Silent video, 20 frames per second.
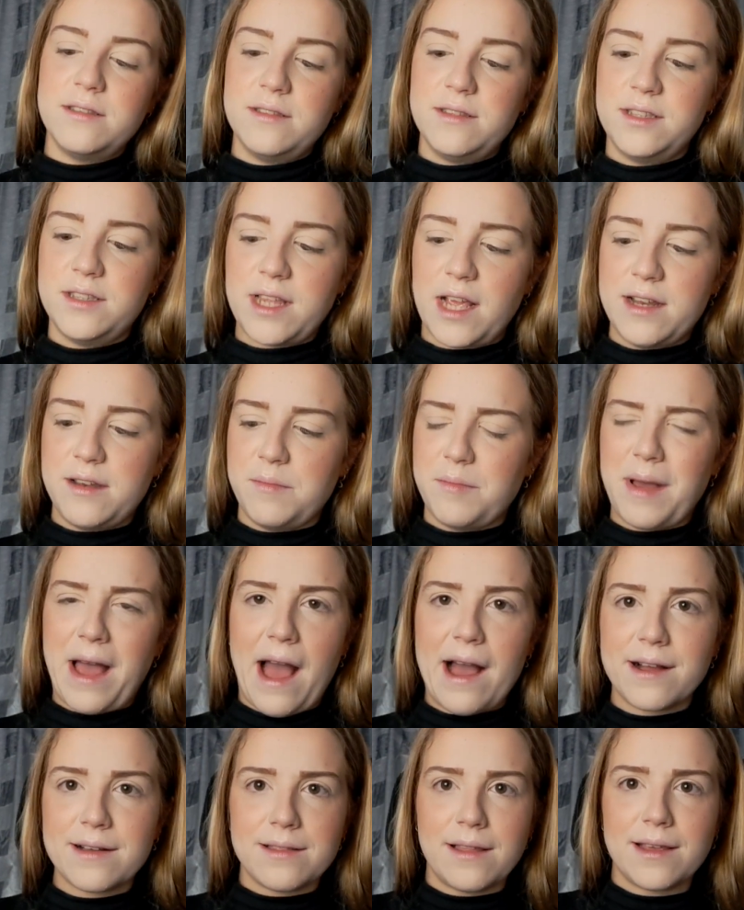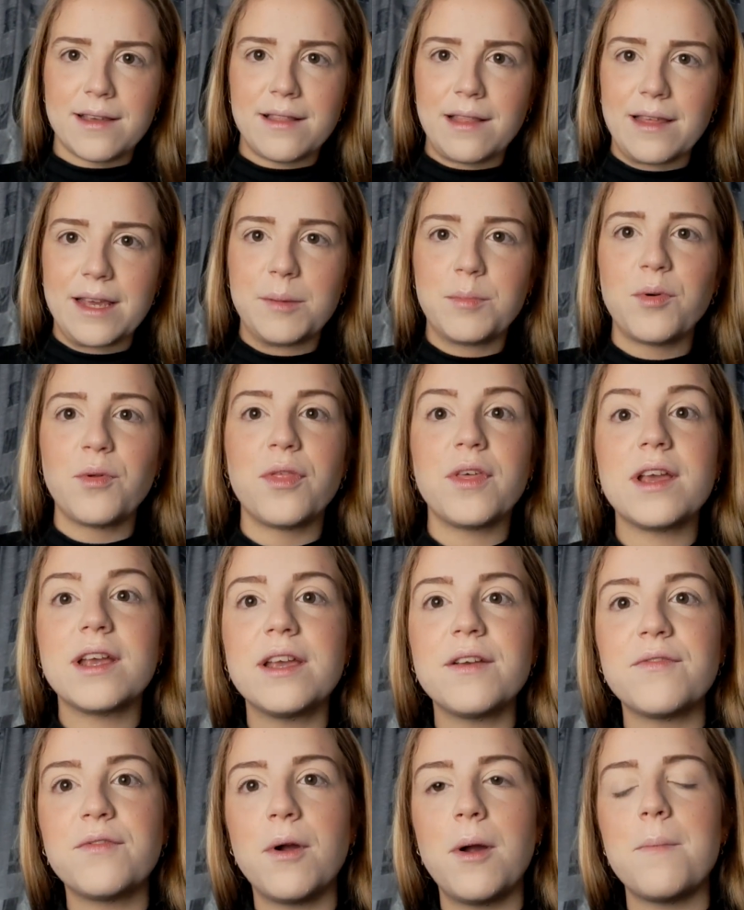send back like label
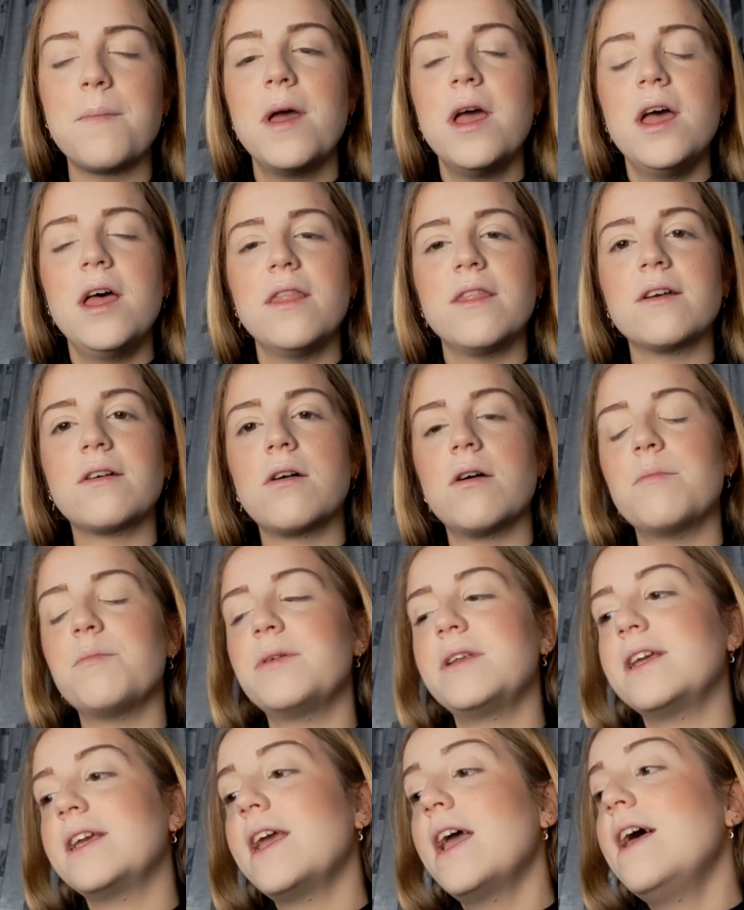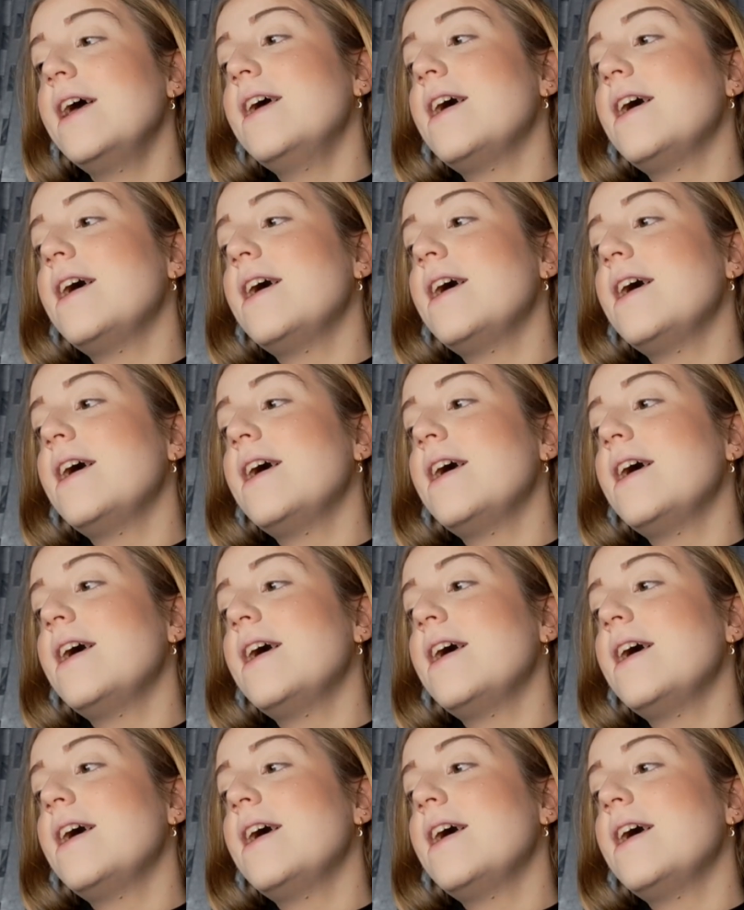thingy from the company,